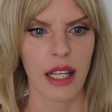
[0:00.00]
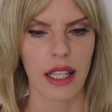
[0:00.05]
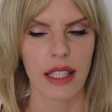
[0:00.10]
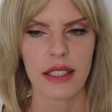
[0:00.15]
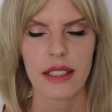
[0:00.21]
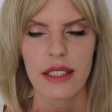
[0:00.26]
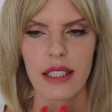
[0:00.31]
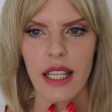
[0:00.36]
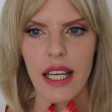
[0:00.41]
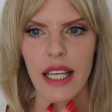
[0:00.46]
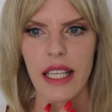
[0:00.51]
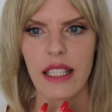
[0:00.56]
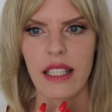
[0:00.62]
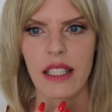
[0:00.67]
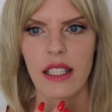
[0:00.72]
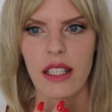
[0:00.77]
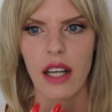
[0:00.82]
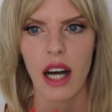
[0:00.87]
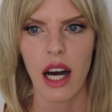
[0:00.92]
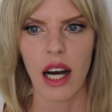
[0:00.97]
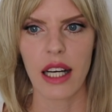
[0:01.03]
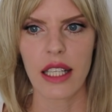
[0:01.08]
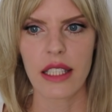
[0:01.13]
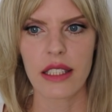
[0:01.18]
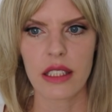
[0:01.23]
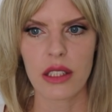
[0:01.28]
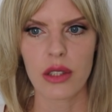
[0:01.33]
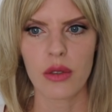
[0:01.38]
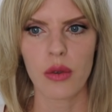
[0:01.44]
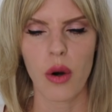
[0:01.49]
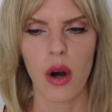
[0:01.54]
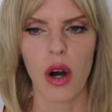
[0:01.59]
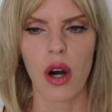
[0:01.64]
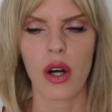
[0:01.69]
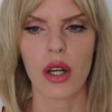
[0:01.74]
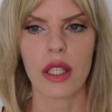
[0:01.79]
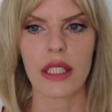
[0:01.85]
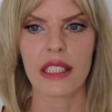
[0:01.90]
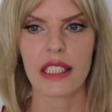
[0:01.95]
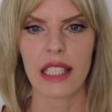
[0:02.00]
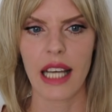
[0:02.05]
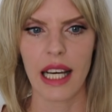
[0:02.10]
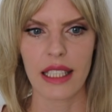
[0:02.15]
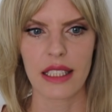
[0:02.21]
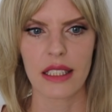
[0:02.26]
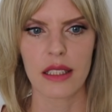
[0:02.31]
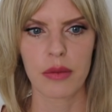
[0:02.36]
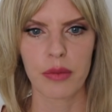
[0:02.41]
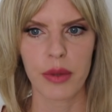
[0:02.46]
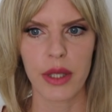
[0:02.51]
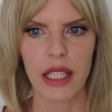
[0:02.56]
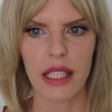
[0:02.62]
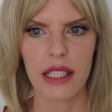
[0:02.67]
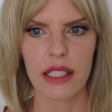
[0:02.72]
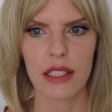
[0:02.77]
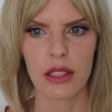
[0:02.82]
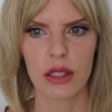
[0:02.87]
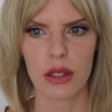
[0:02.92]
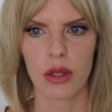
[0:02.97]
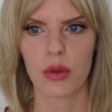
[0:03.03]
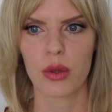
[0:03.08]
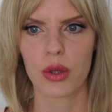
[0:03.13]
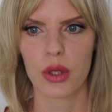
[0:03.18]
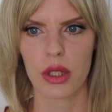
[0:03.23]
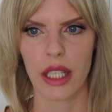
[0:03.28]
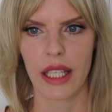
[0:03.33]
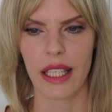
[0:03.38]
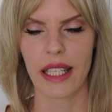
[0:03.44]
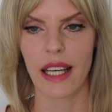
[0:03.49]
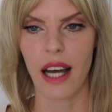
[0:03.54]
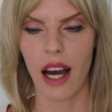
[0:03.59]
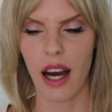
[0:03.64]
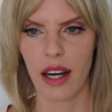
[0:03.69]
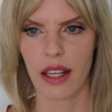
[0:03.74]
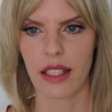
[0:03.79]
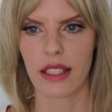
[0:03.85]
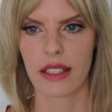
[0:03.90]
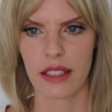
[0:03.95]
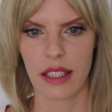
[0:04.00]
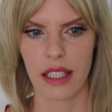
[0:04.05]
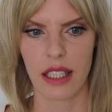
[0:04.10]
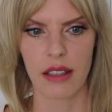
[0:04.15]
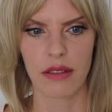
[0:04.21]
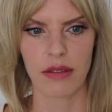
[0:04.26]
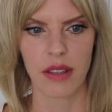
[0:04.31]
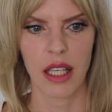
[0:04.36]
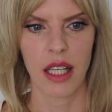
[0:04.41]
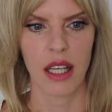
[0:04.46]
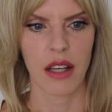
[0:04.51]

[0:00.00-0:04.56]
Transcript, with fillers: It's like guys who are desperately socially active.